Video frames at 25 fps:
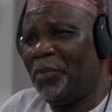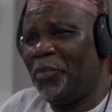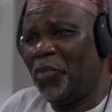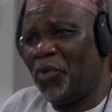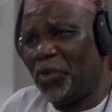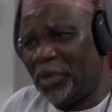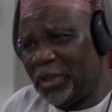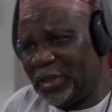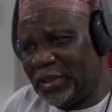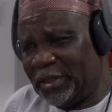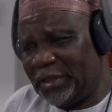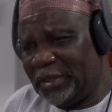
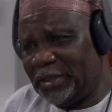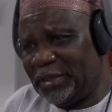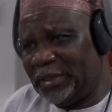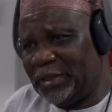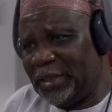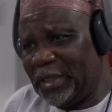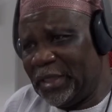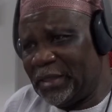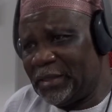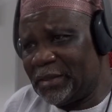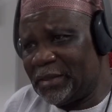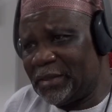
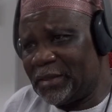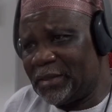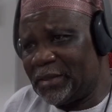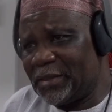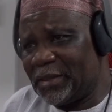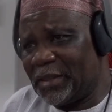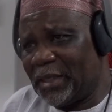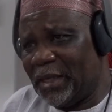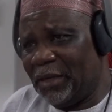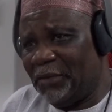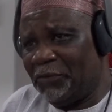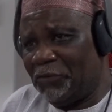politicians,
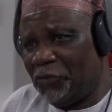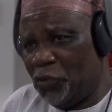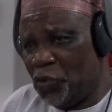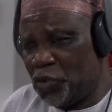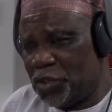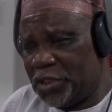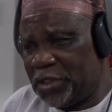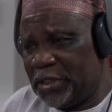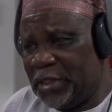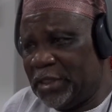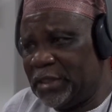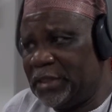
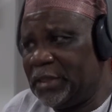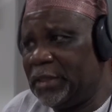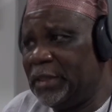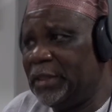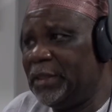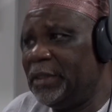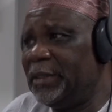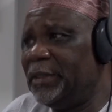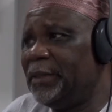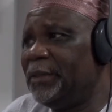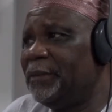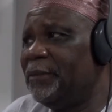
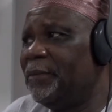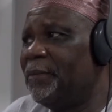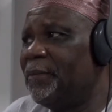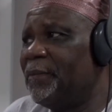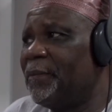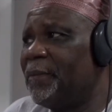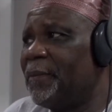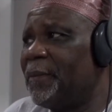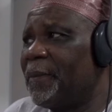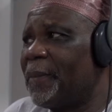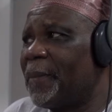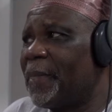unfortunately,
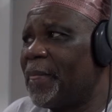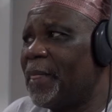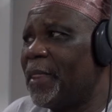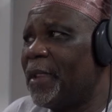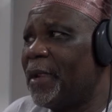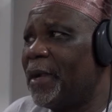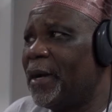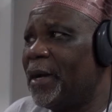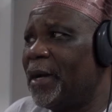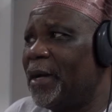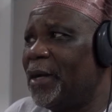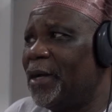
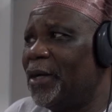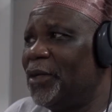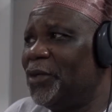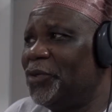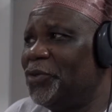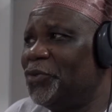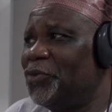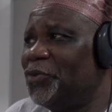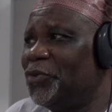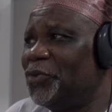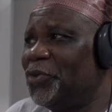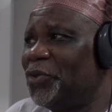
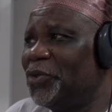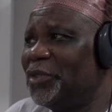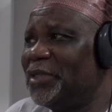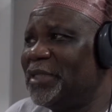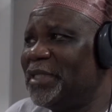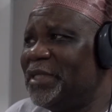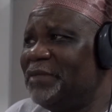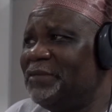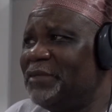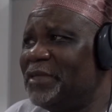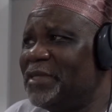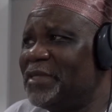do not
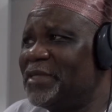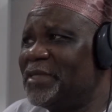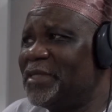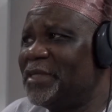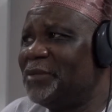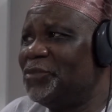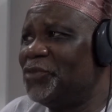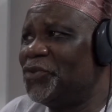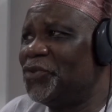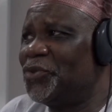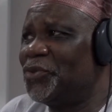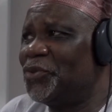even
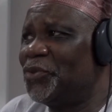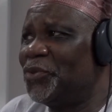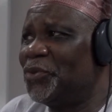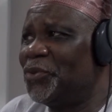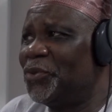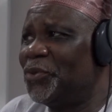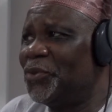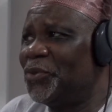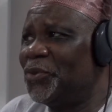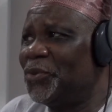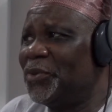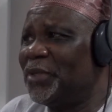seem
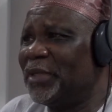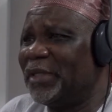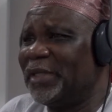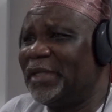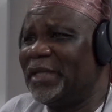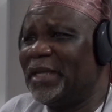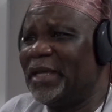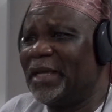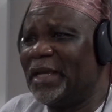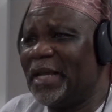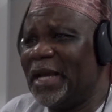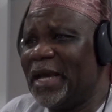to
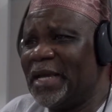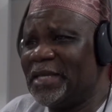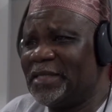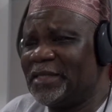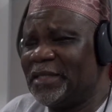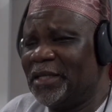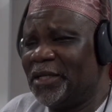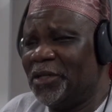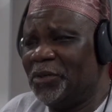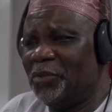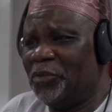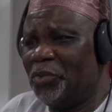realize
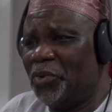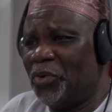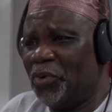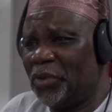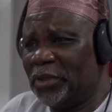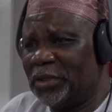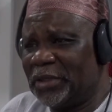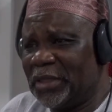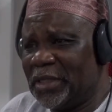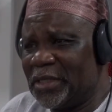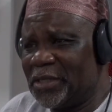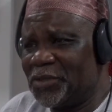the
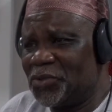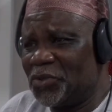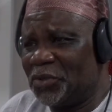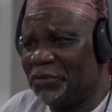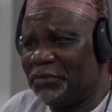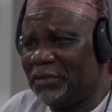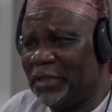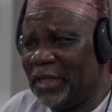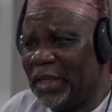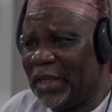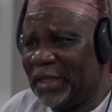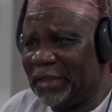importance
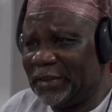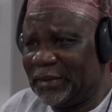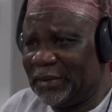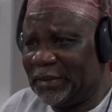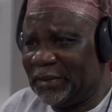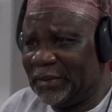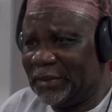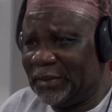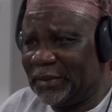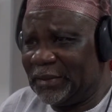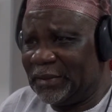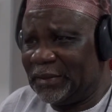of
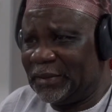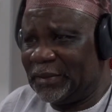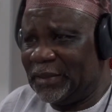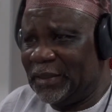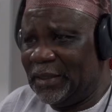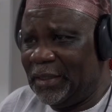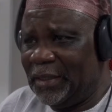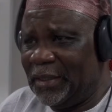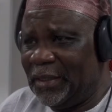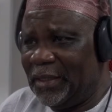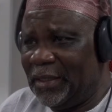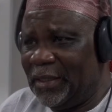elections.
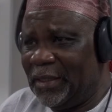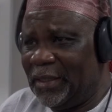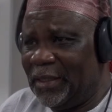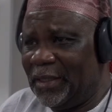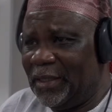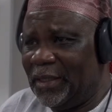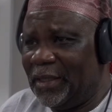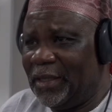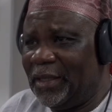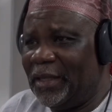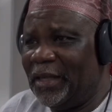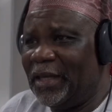
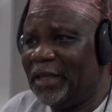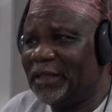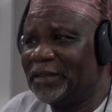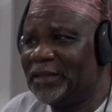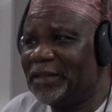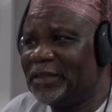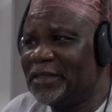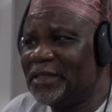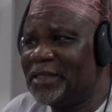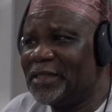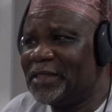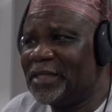
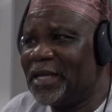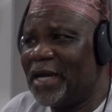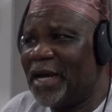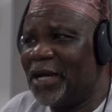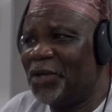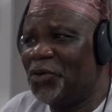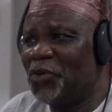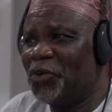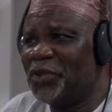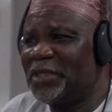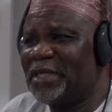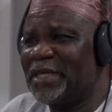Elections are
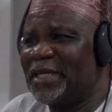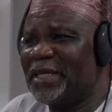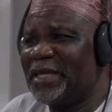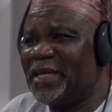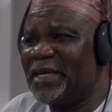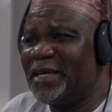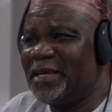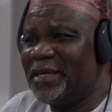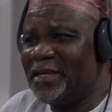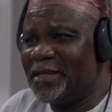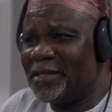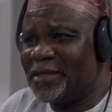not
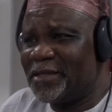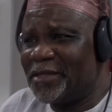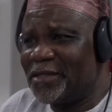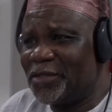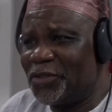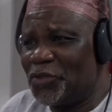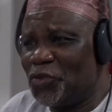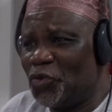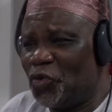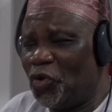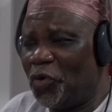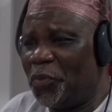keys
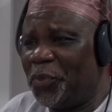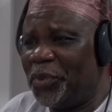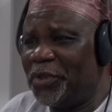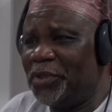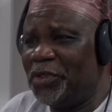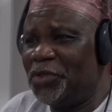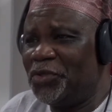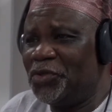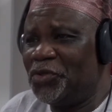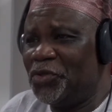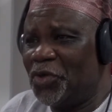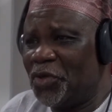to
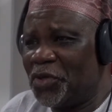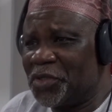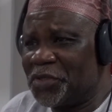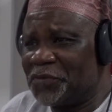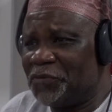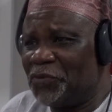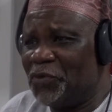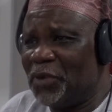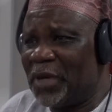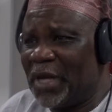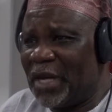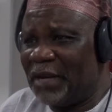opening doors
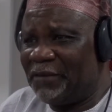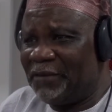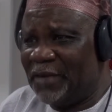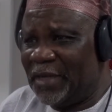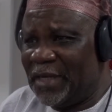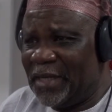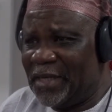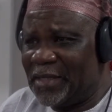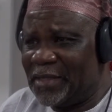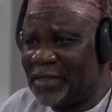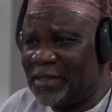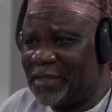for
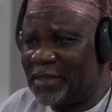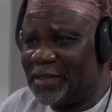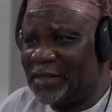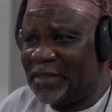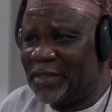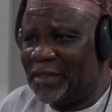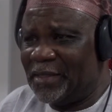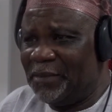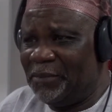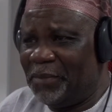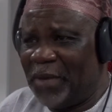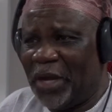governance
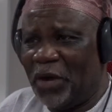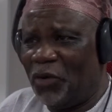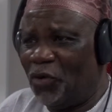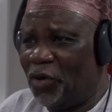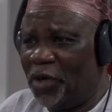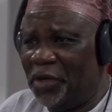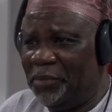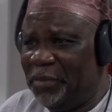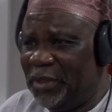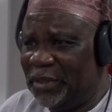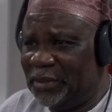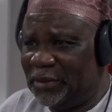by all
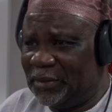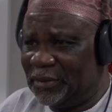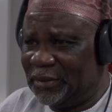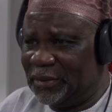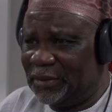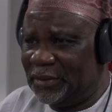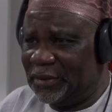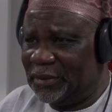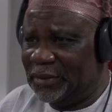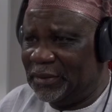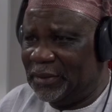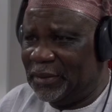
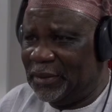means.